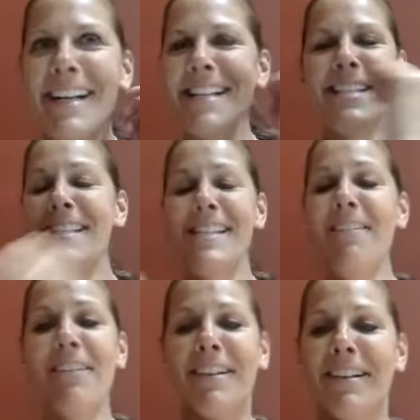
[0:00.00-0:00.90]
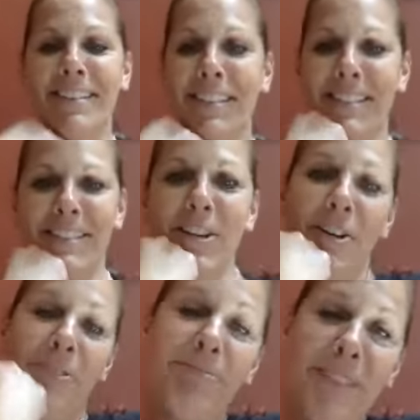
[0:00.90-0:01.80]
It's hysterical.
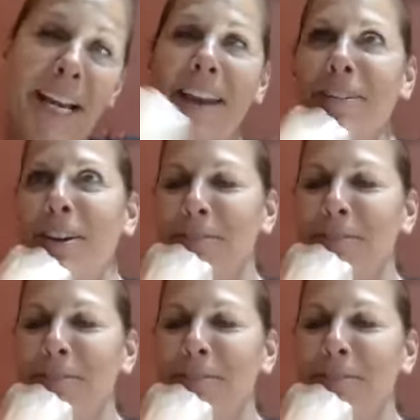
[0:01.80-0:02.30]
So I don't know.